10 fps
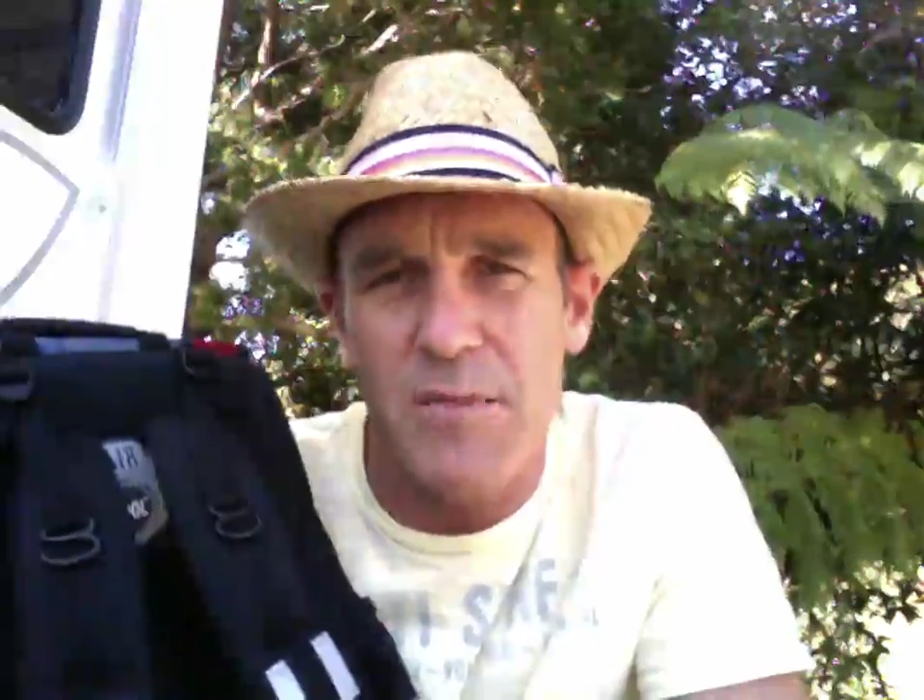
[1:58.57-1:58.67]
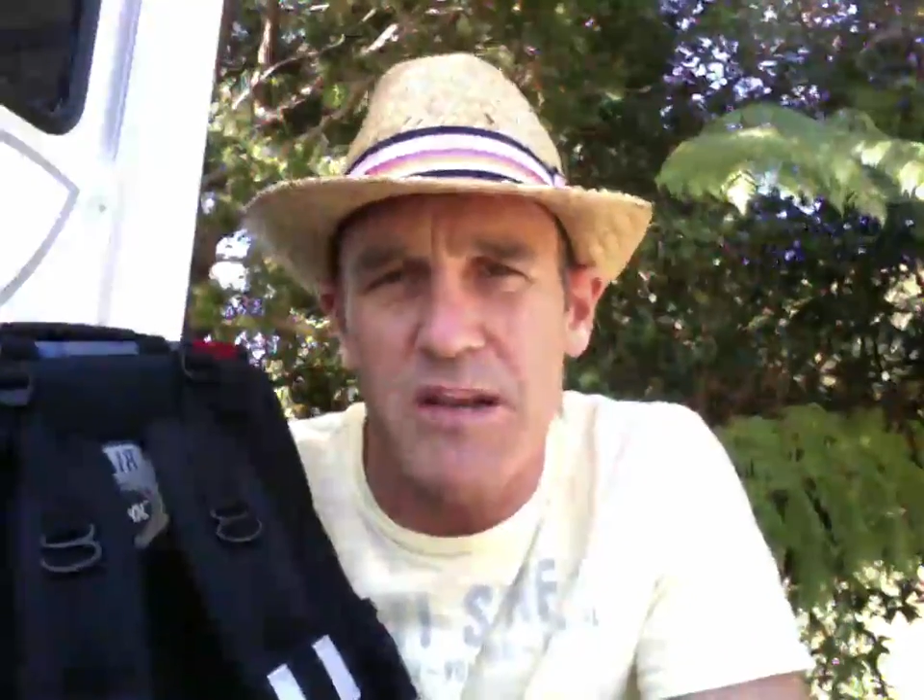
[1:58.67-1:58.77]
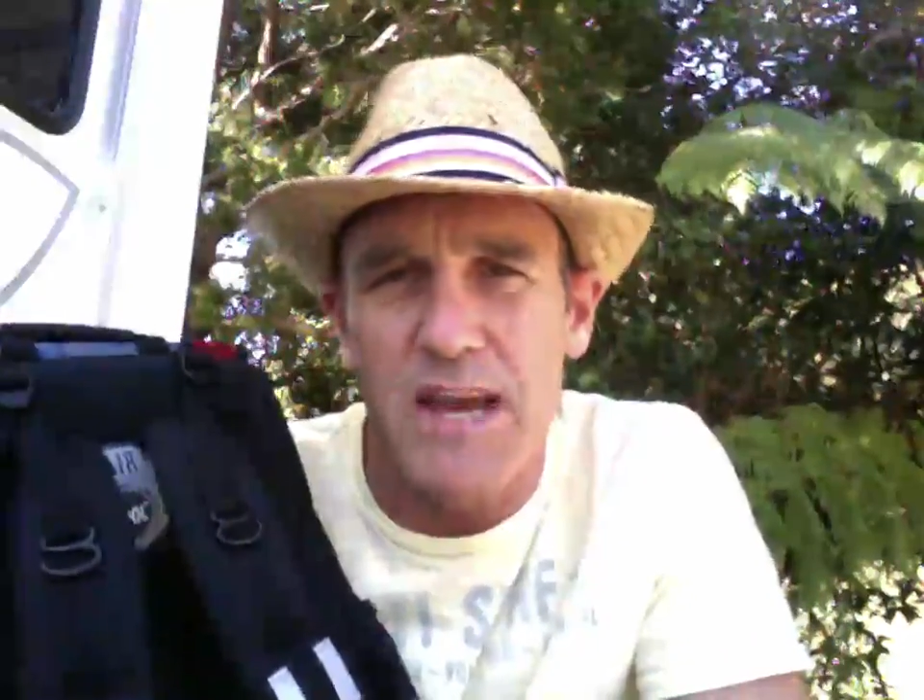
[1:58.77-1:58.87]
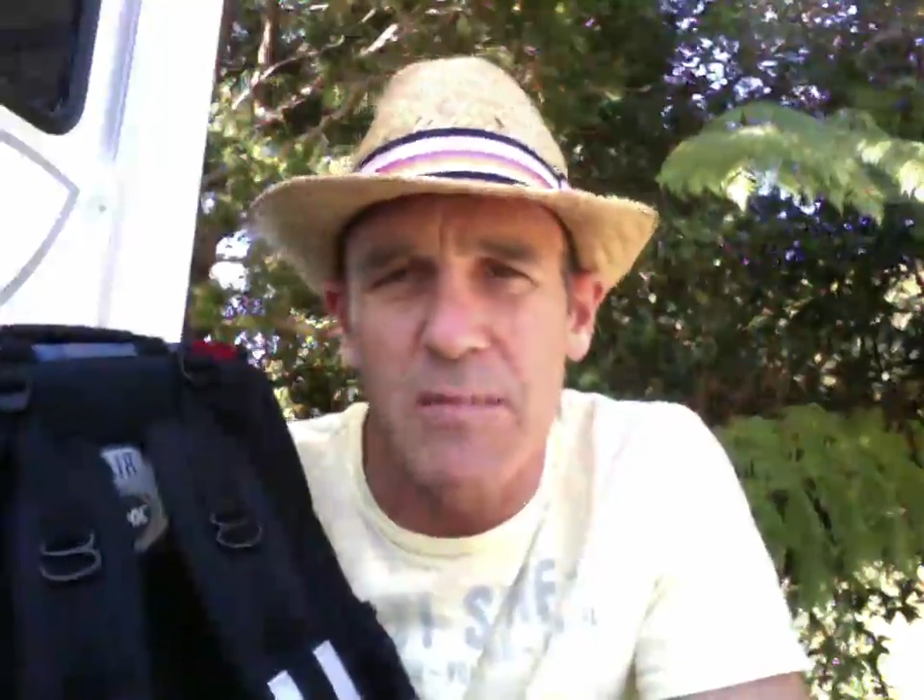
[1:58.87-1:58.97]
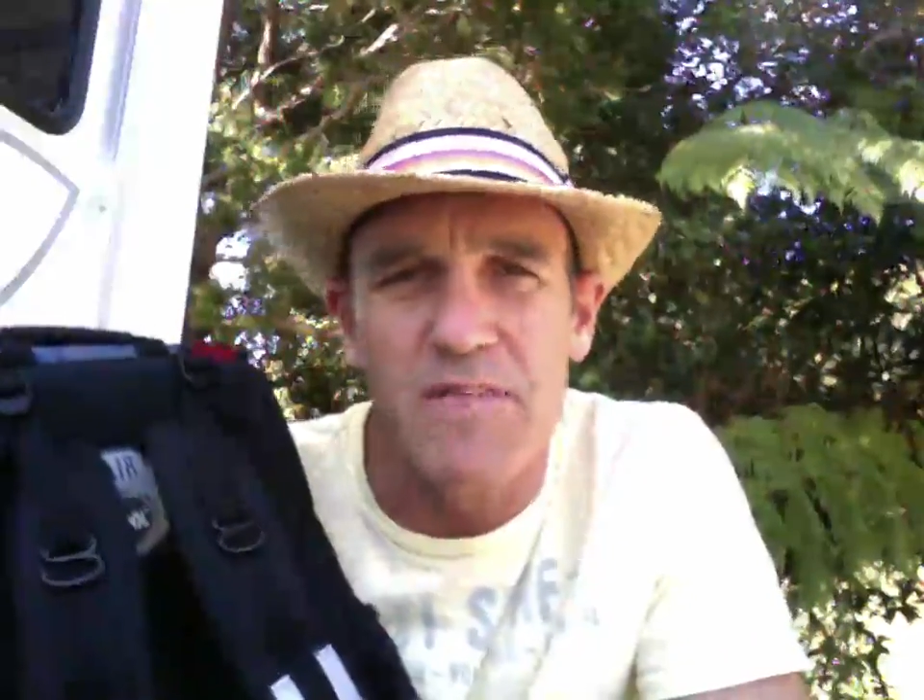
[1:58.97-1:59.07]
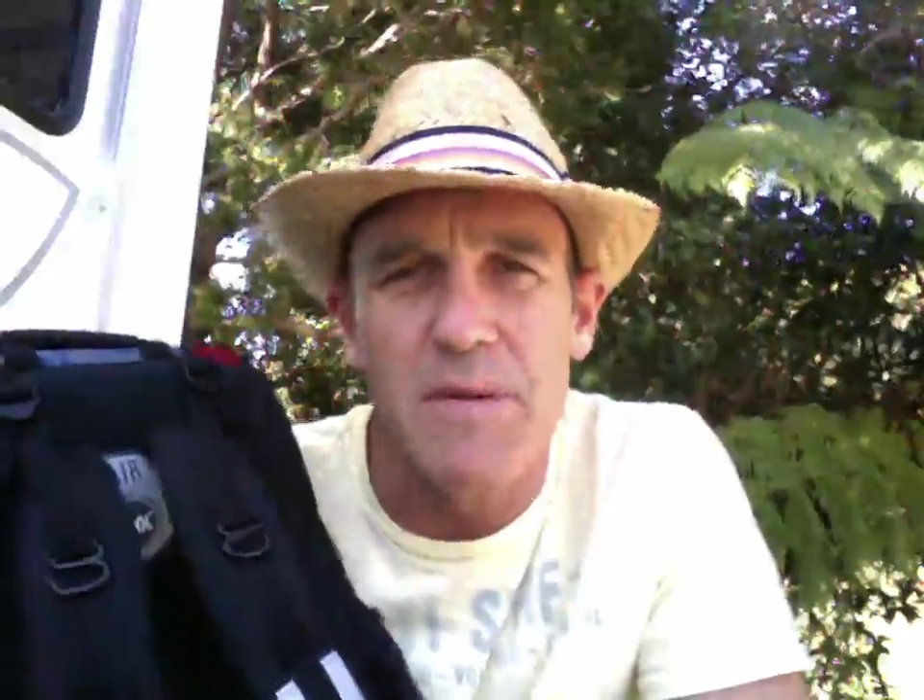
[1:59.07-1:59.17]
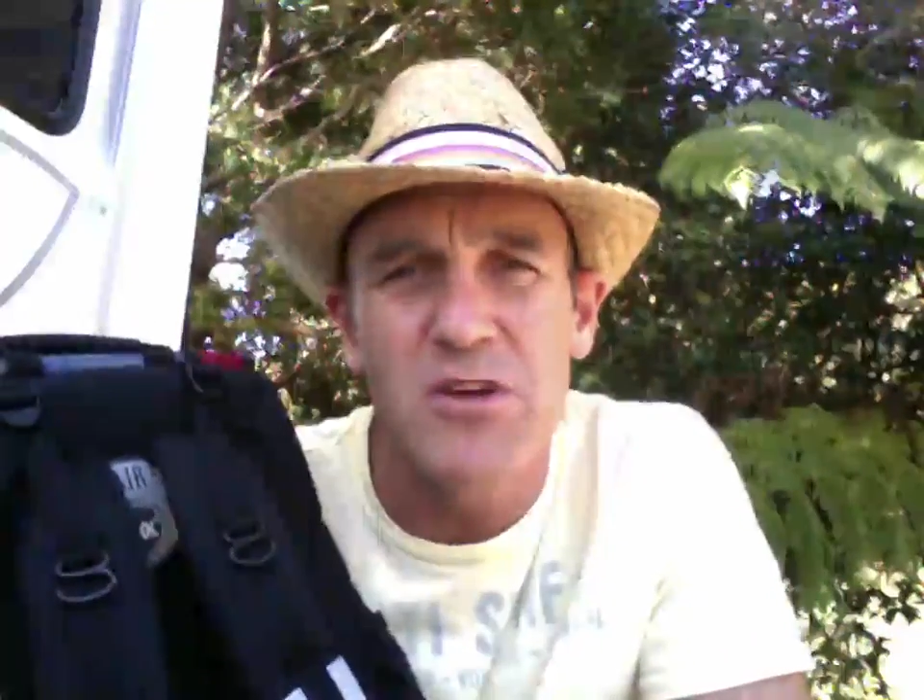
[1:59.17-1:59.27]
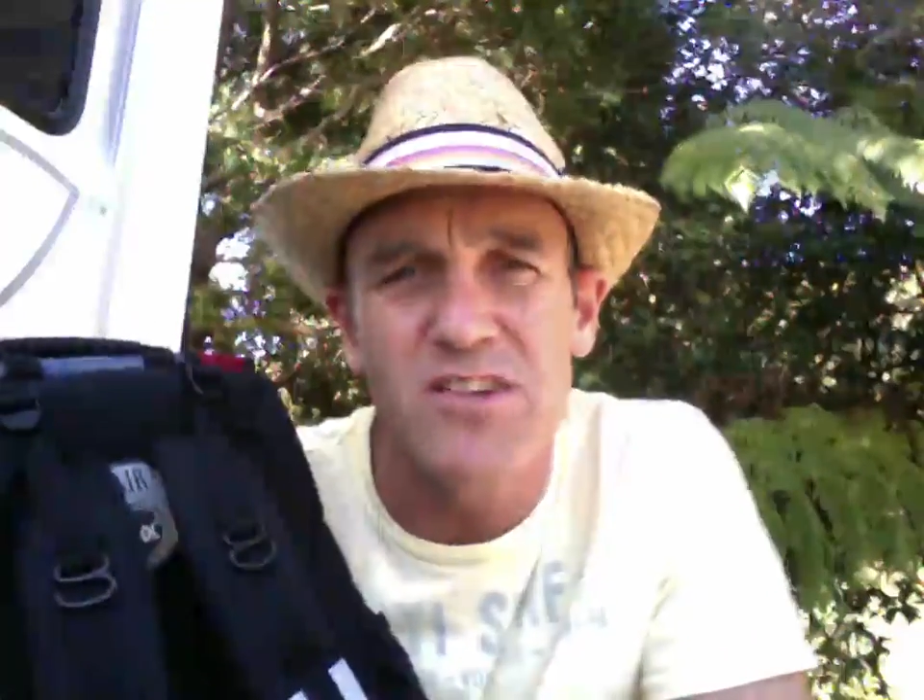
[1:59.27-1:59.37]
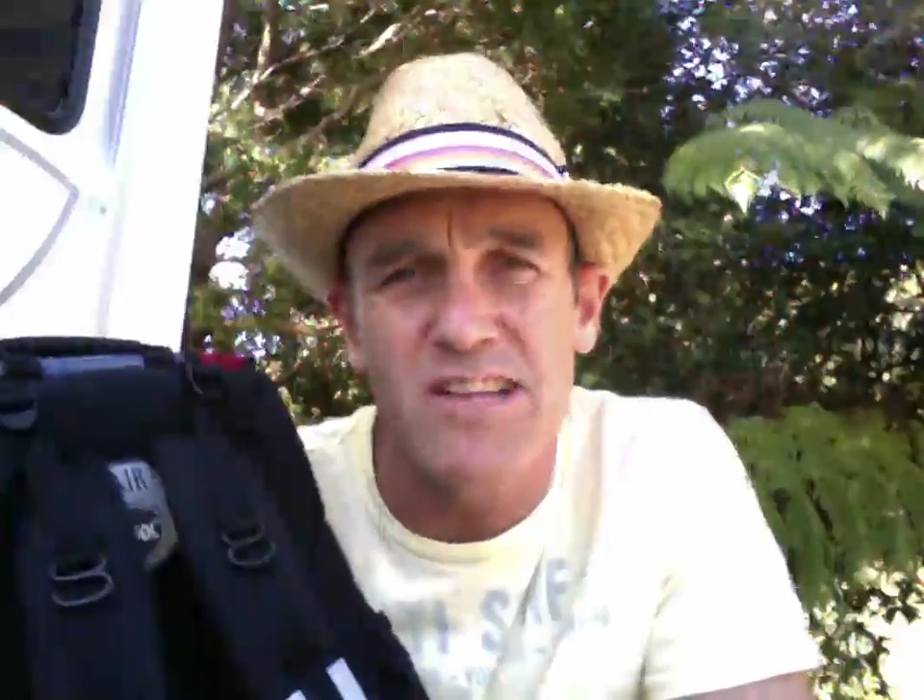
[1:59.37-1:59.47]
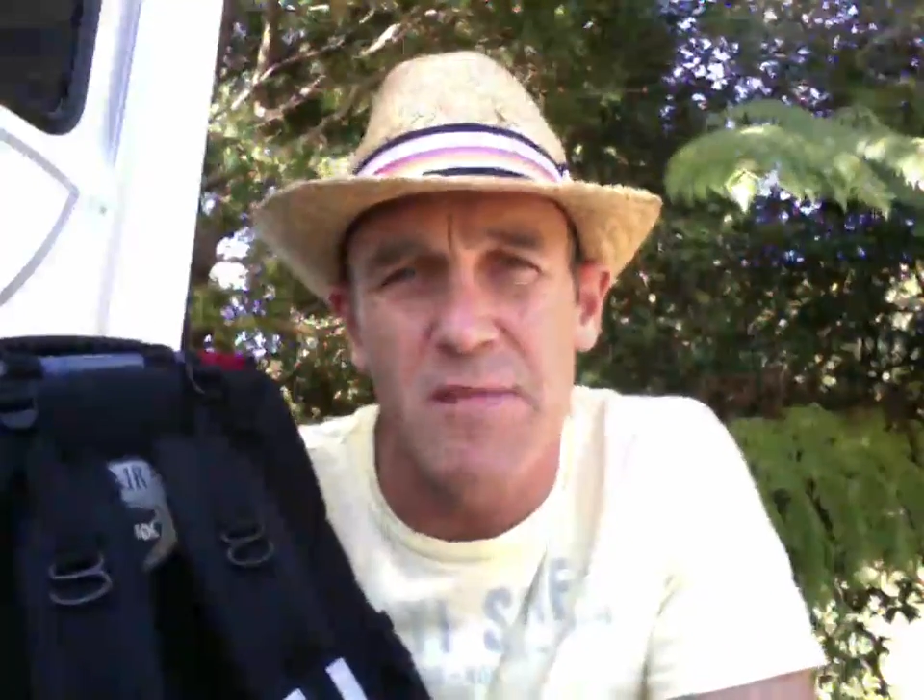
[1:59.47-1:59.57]
to be a couple of
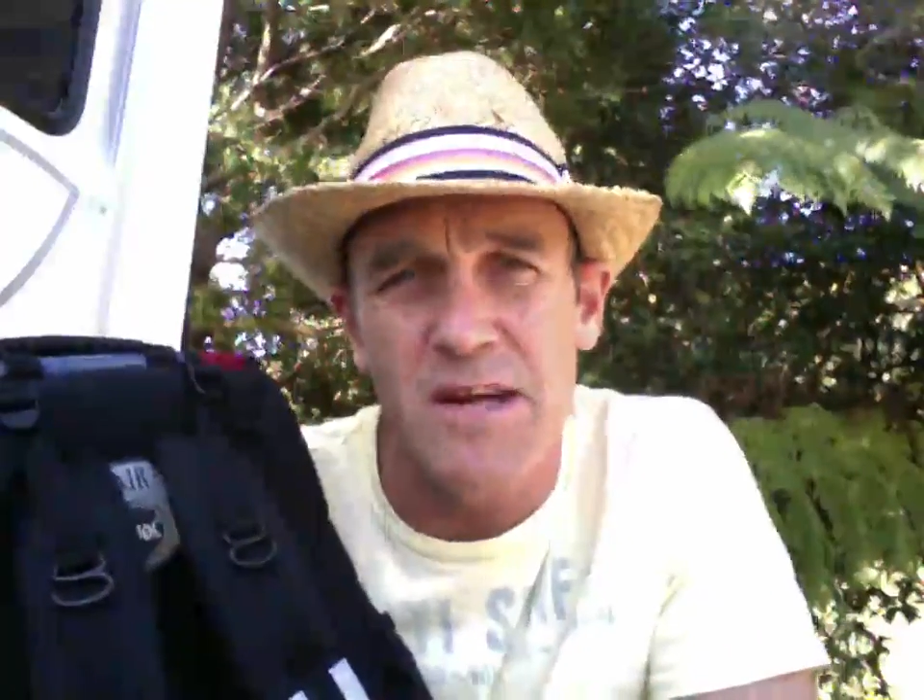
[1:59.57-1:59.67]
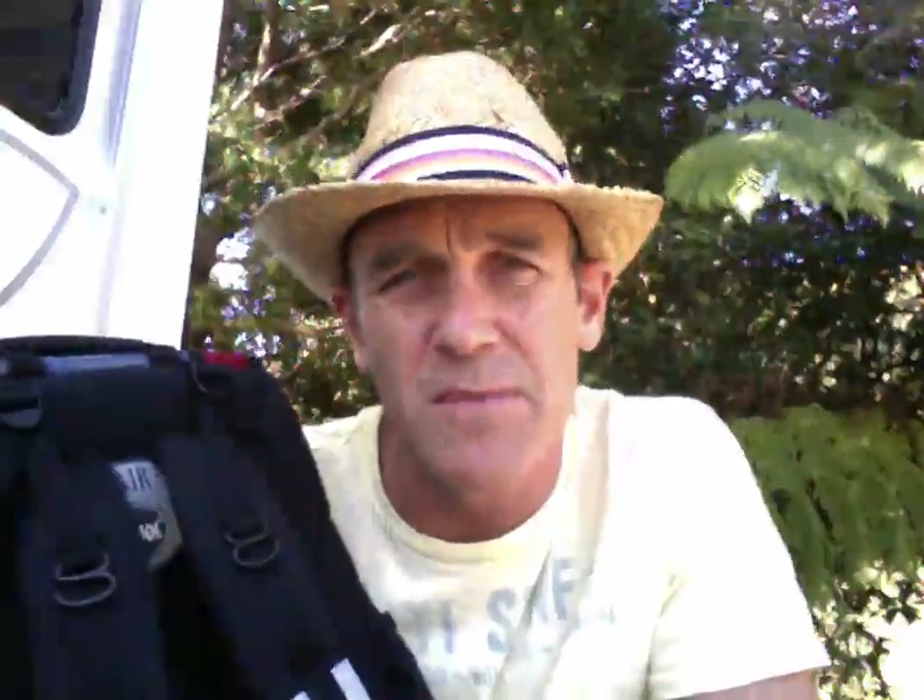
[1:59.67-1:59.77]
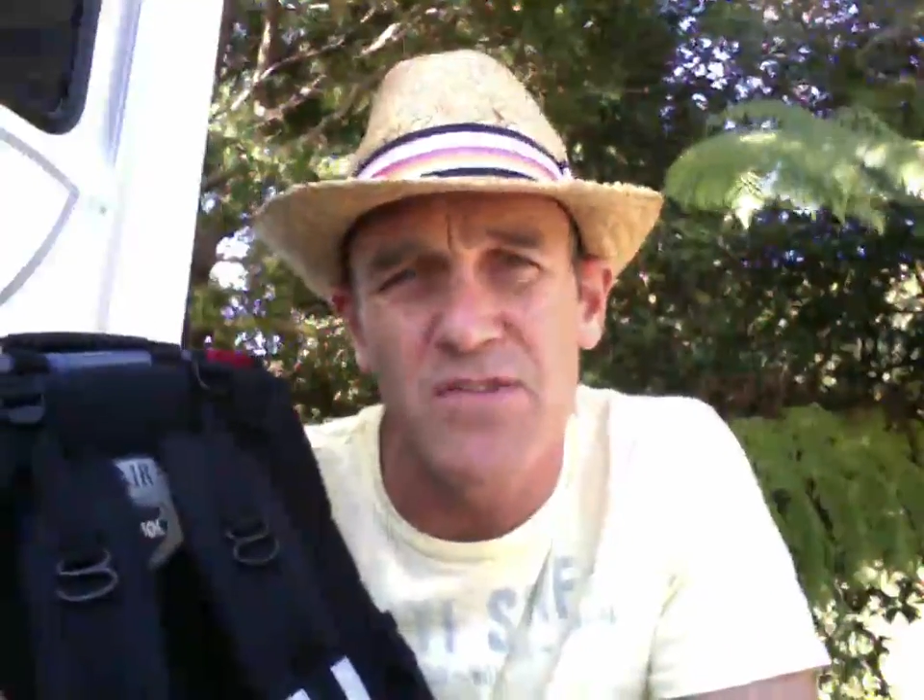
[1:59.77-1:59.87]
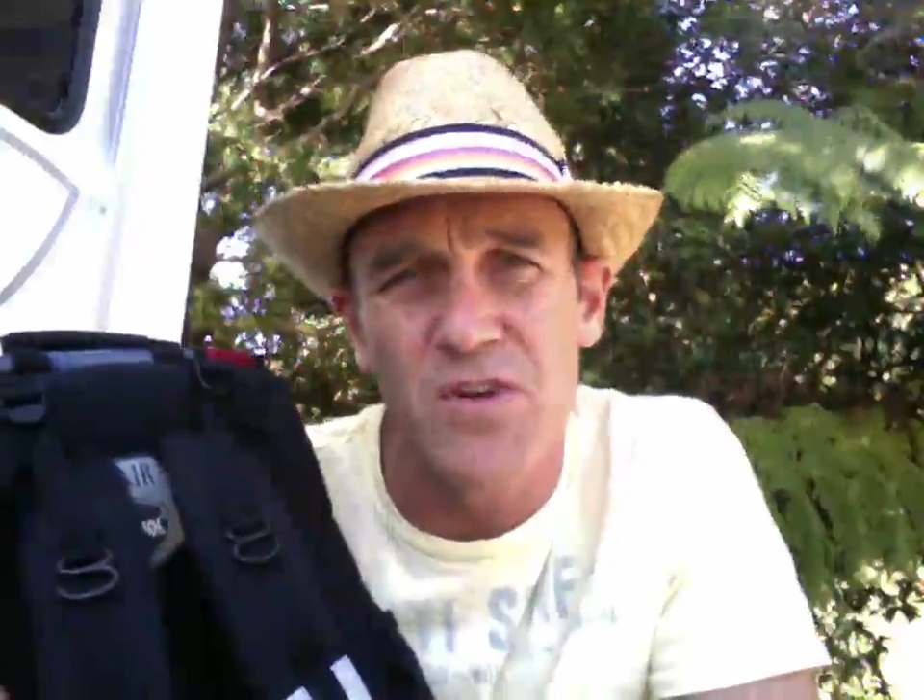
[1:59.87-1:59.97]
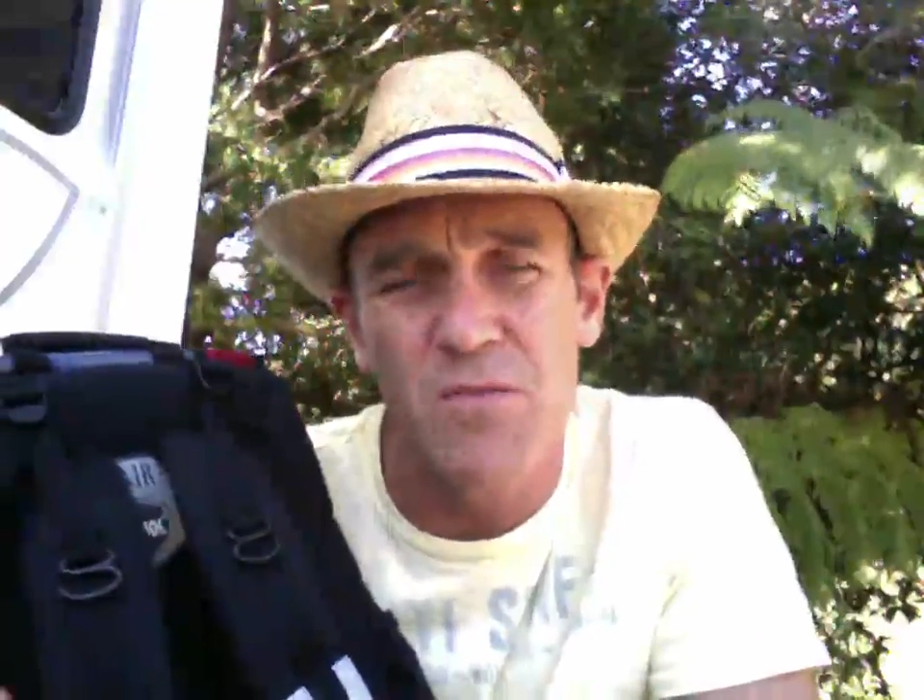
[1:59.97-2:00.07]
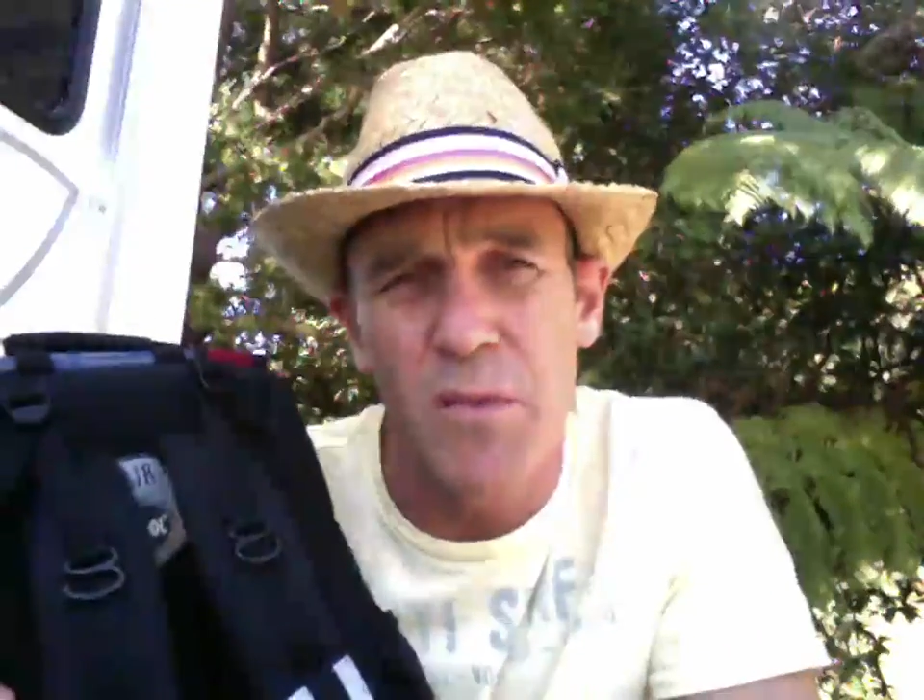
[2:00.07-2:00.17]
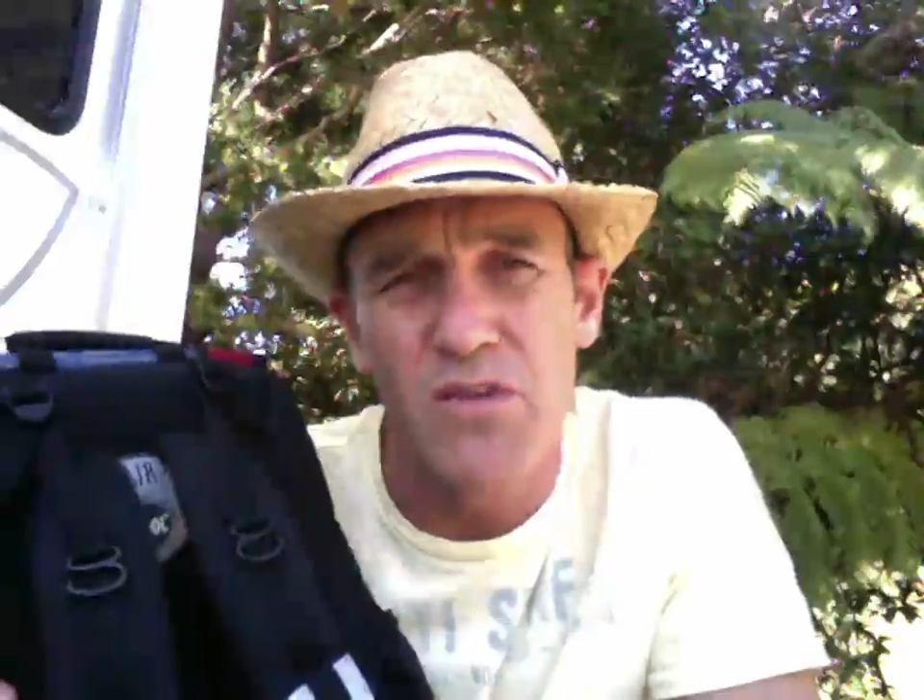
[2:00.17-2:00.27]
images coming up soon where